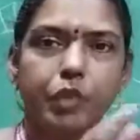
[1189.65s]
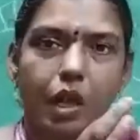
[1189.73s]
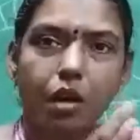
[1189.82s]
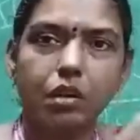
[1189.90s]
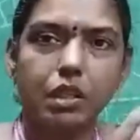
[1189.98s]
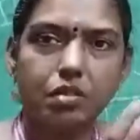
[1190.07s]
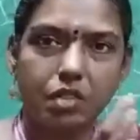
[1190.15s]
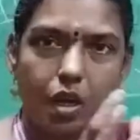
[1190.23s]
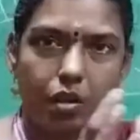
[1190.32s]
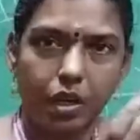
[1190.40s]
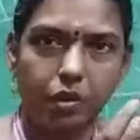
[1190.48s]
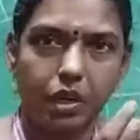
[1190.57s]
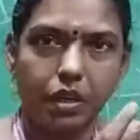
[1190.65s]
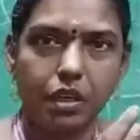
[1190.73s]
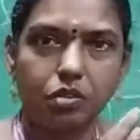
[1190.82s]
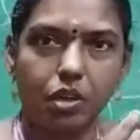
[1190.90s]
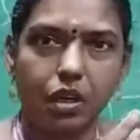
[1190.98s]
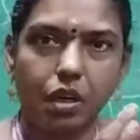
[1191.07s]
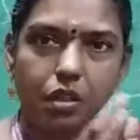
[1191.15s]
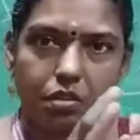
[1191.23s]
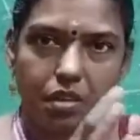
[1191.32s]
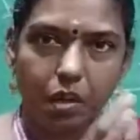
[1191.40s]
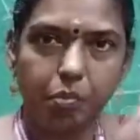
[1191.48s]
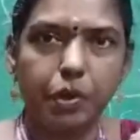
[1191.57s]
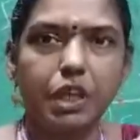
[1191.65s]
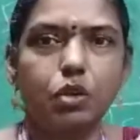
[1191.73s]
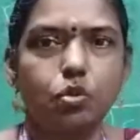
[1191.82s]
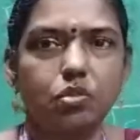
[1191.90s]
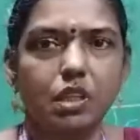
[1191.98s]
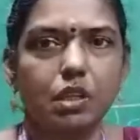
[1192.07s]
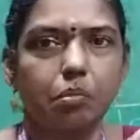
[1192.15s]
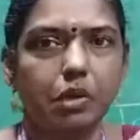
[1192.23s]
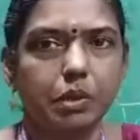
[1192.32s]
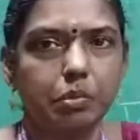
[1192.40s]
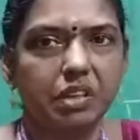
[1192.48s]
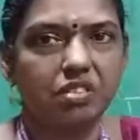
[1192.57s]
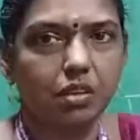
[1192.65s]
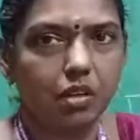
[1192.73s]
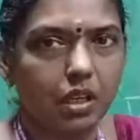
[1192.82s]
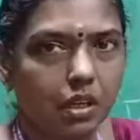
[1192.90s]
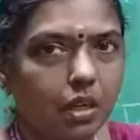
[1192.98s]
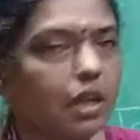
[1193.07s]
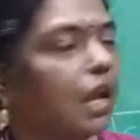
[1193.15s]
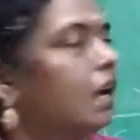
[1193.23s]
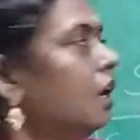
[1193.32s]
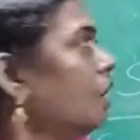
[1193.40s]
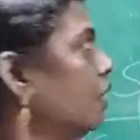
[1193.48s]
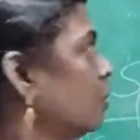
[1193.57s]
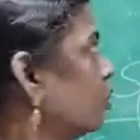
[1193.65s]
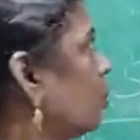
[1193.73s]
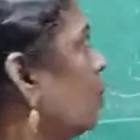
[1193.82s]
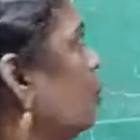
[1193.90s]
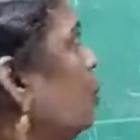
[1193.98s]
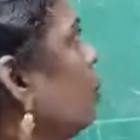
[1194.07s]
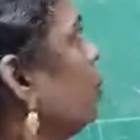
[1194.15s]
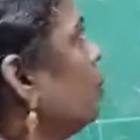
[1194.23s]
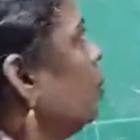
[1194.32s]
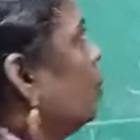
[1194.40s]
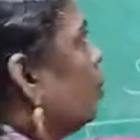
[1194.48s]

All this avigator channel is combined using a multiplex technique through